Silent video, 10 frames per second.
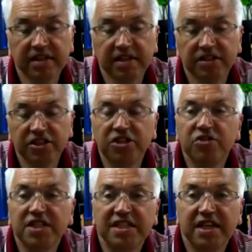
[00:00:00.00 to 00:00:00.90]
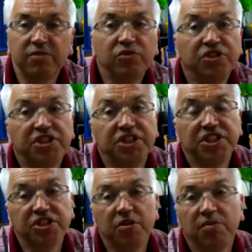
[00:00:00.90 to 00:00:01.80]
To do this, want you to
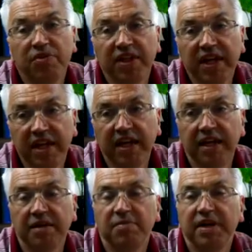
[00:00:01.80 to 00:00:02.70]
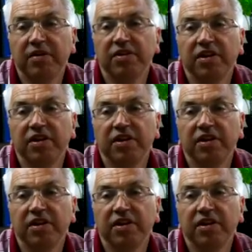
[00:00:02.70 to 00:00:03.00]
stop thinking about